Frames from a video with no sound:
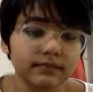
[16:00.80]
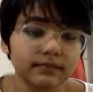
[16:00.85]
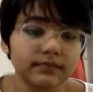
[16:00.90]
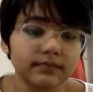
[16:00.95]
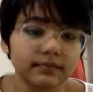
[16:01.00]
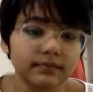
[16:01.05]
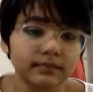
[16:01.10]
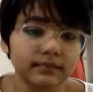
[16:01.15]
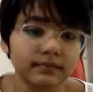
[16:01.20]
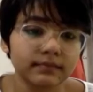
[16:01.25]

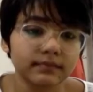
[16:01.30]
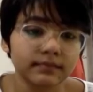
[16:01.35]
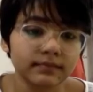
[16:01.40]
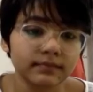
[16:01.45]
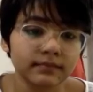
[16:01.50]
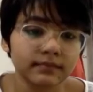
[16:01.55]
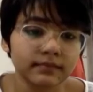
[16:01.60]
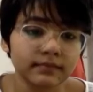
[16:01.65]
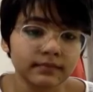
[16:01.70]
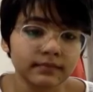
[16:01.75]

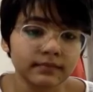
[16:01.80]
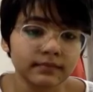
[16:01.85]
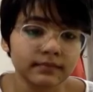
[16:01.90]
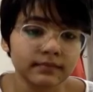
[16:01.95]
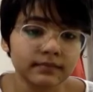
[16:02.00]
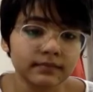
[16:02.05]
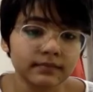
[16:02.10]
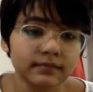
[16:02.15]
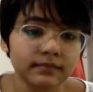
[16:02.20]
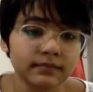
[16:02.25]

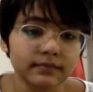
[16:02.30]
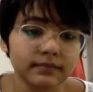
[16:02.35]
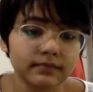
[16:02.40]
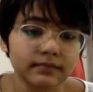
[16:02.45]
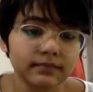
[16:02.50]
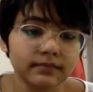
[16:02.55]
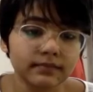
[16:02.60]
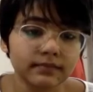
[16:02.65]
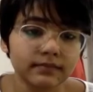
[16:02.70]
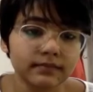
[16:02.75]

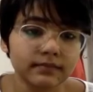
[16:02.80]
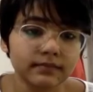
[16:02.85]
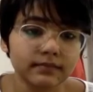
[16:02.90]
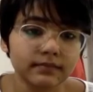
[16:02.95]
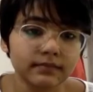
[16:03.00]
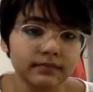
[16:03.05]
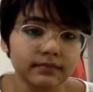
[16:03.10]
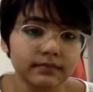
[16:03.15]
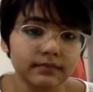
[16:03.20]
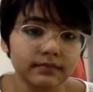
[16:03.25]

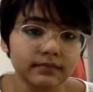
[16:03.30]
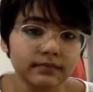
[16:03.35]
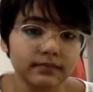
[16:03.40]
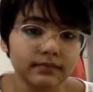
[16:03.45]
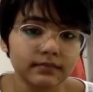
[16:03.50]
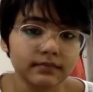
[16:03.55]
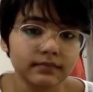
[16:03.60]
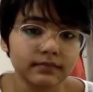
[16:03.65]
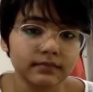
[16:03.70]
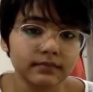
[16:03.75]

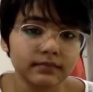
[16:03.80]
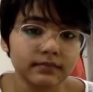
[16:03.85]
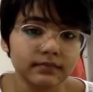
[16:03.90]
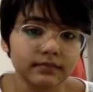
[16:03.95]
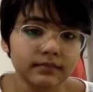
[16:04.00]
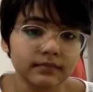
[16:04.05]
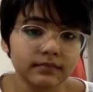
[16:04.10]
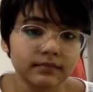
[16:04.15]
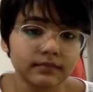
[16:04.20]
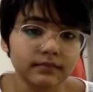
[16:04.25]

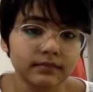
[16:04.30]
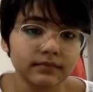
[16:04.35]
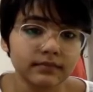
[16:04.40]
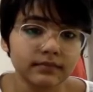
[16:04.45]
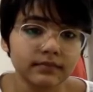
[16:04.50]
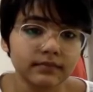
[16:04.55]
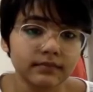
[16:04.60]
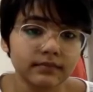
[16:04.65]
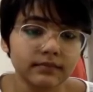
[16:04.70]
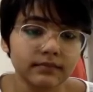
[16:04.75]

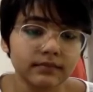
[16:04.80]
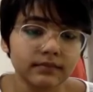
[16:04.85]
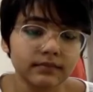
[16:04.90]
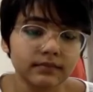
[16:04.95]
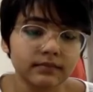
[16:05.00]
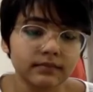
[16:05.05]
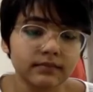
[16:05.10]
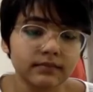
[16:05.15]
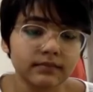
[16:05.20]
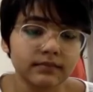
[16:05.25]

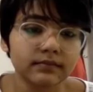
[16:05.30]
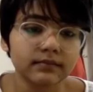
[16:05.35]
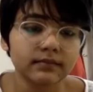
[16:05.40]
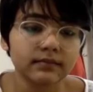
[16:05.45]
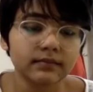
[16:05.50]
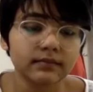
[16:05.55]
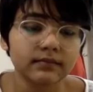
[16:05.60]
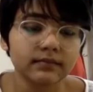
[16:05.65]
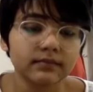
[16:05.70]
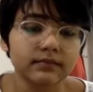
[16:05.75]
The person shown says nothing.